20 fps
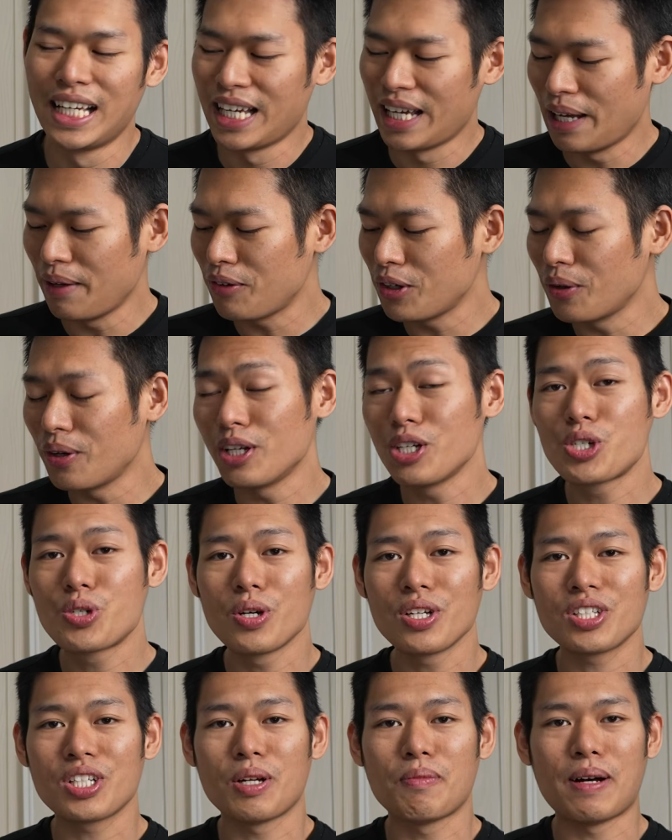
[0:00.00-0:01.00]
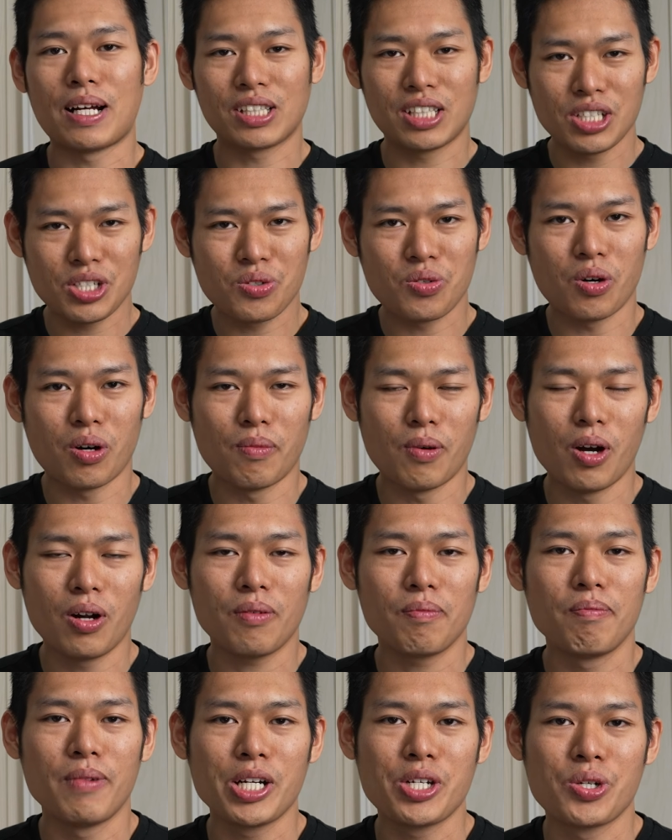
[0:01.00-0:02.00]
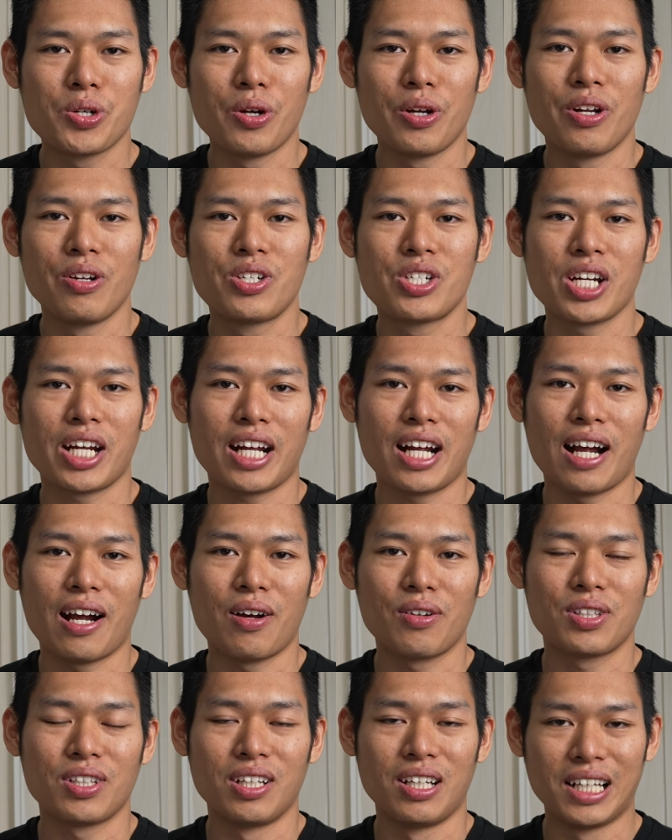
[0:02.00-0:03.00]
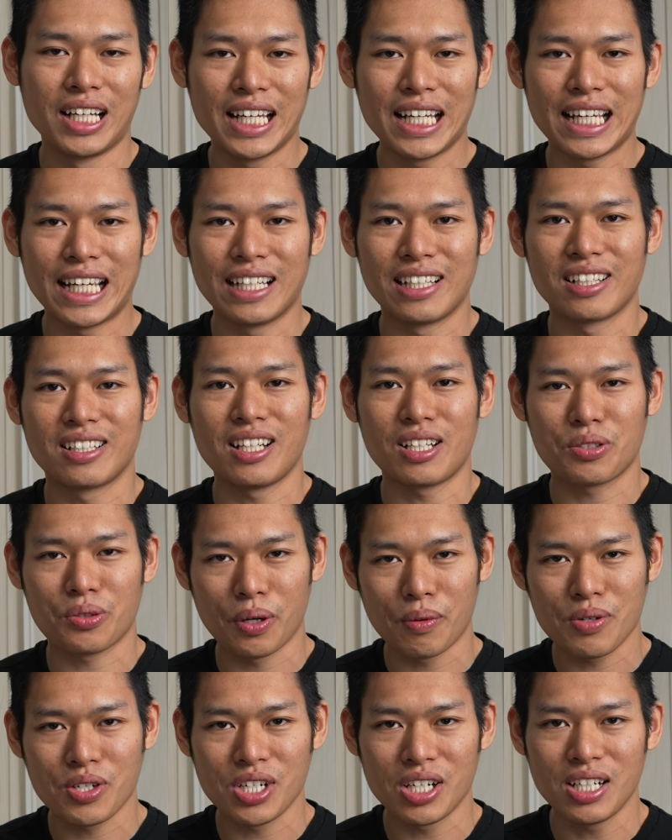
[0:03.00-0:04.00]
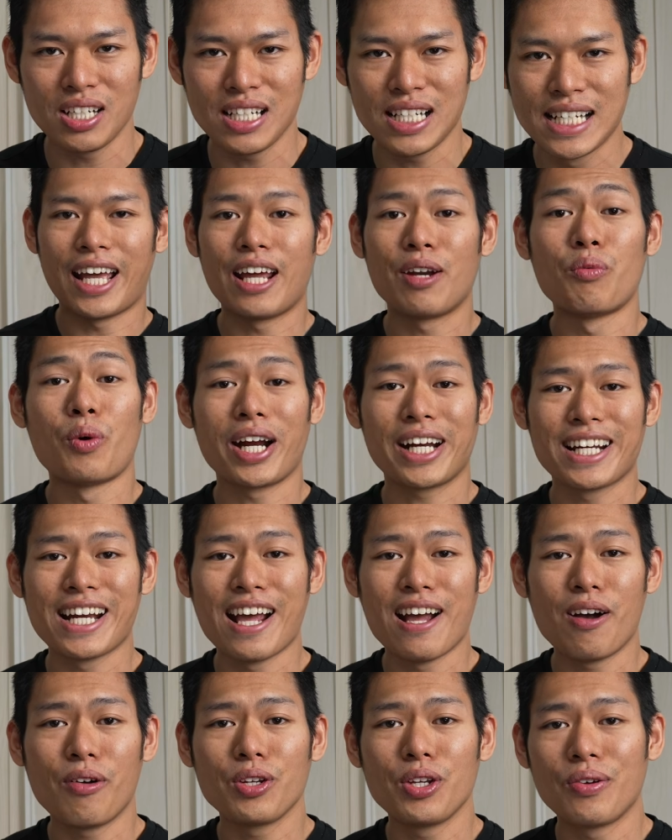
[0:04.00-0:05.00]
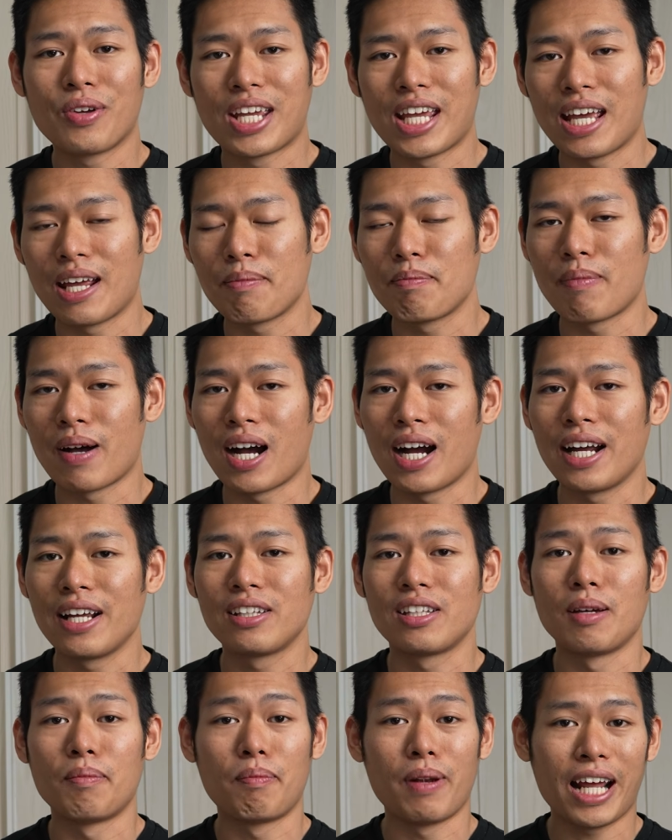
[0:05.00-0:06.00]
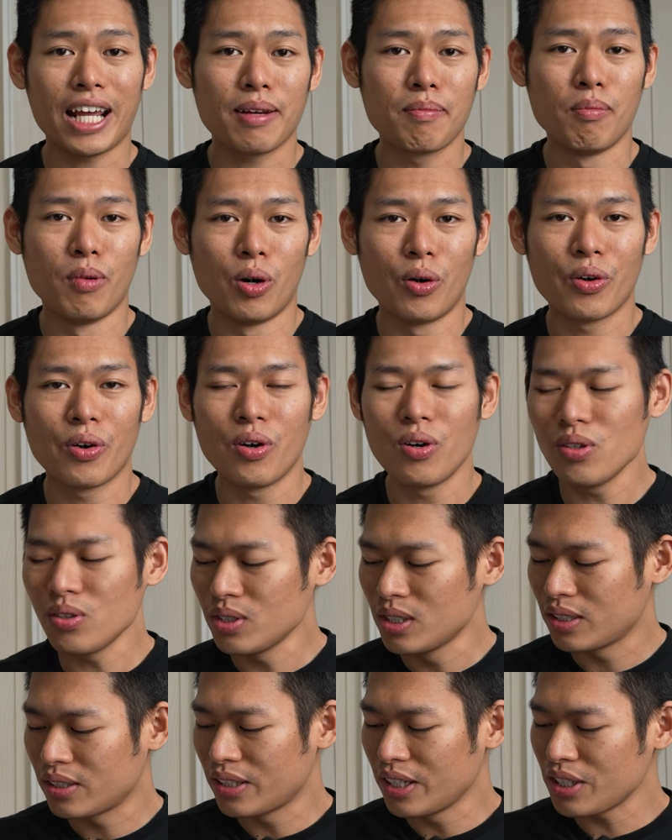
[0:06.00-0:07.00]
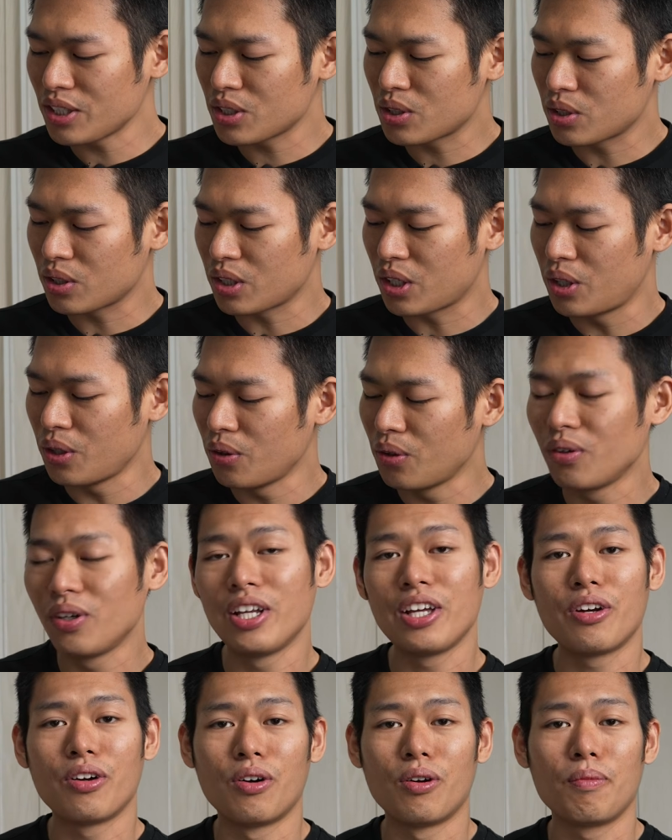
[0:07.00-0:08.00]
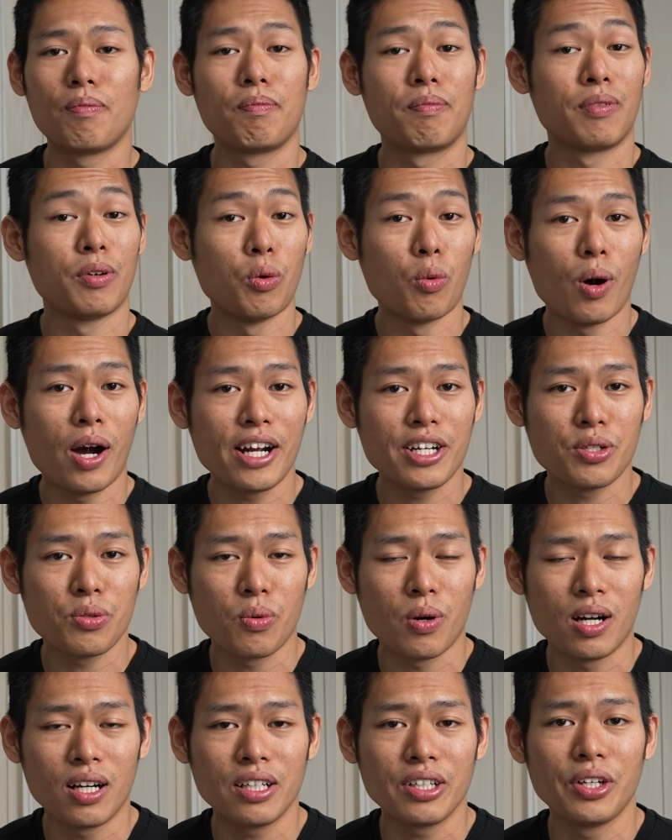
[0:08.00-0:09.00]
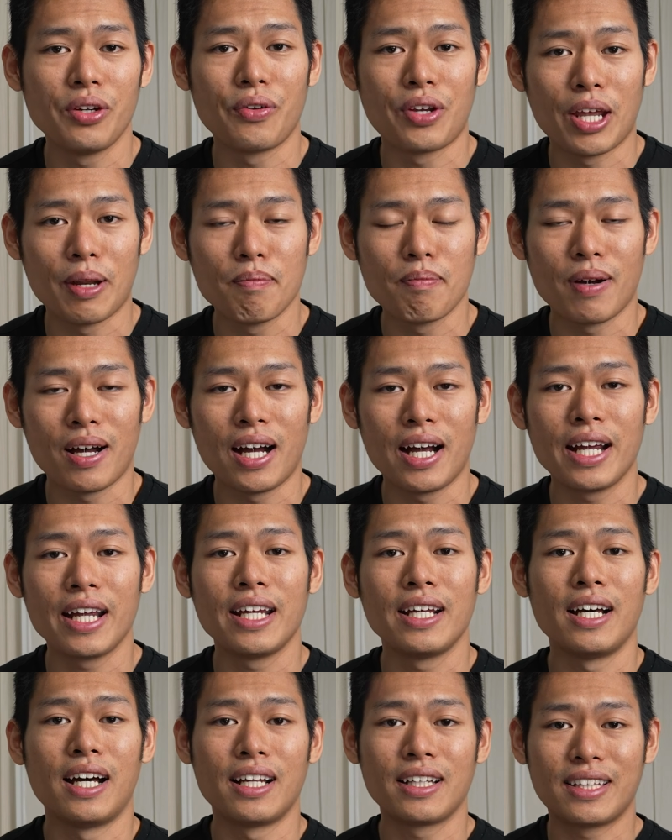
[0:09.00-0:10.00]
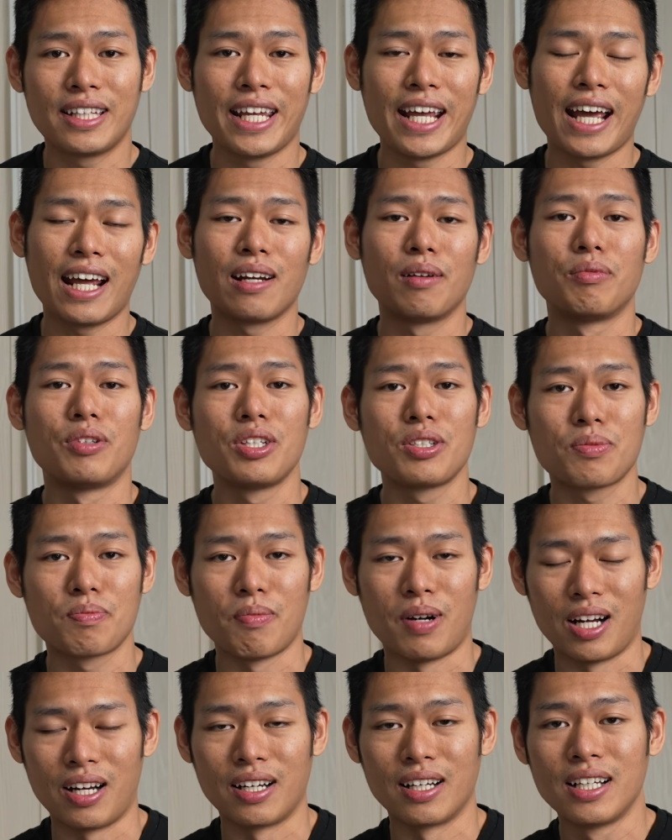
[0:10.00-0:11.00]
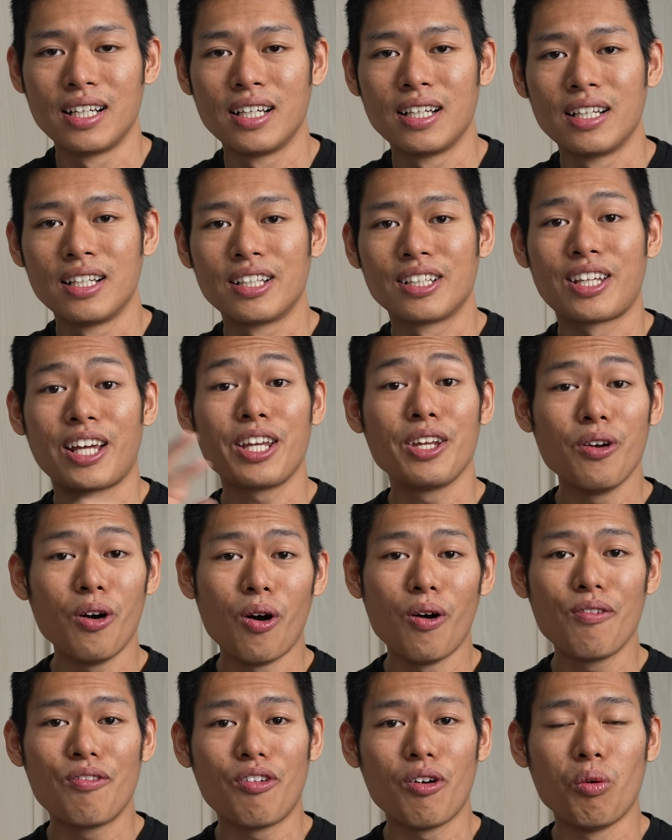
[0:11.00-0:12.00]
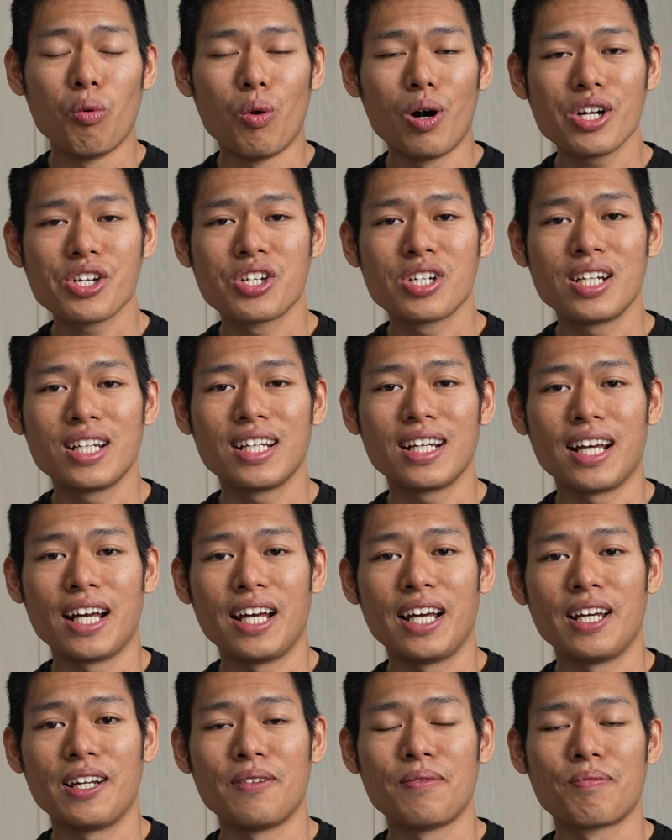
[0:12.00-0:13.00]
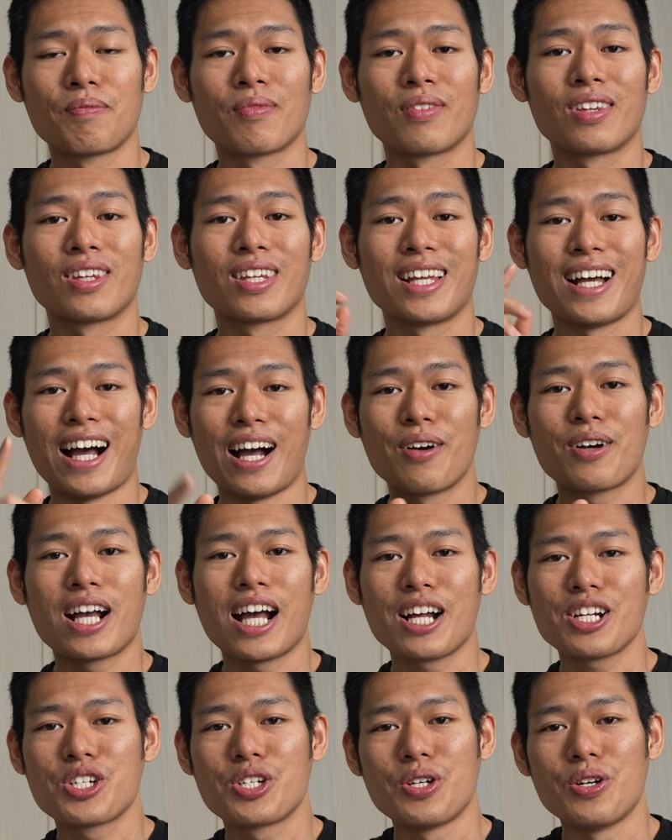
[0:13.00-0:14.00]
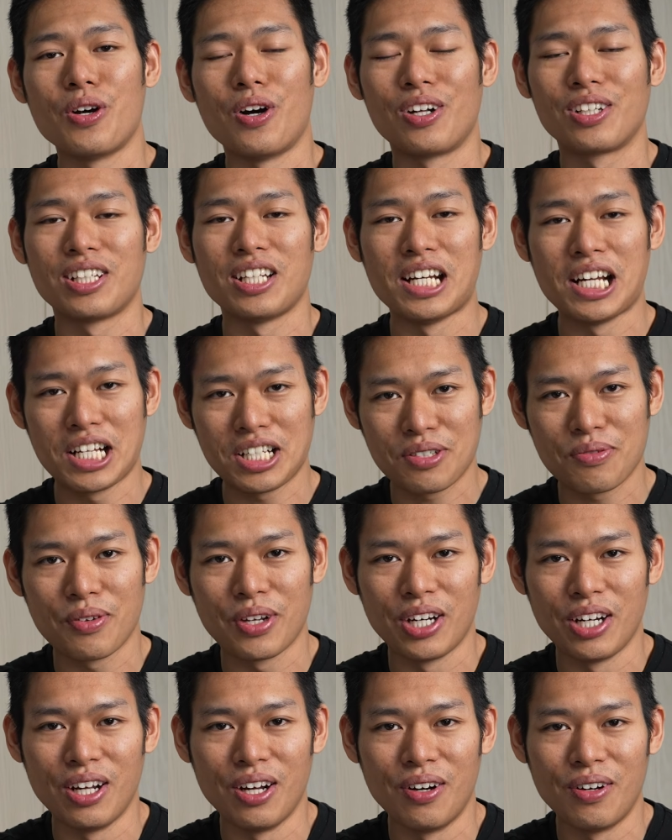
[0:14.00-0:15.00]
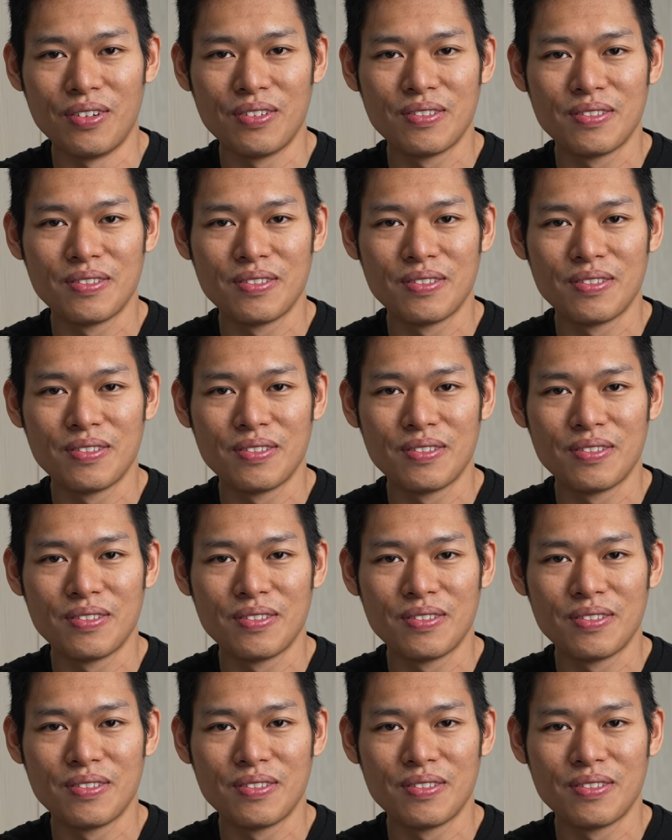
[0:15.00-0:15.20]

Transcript: If you're interested about this robot, make sure you check out the link in the description. And right now you can buy the black model. This cute little white one you can buy at the end of this month. Thank you all for watching, and I'll catch you on the next video.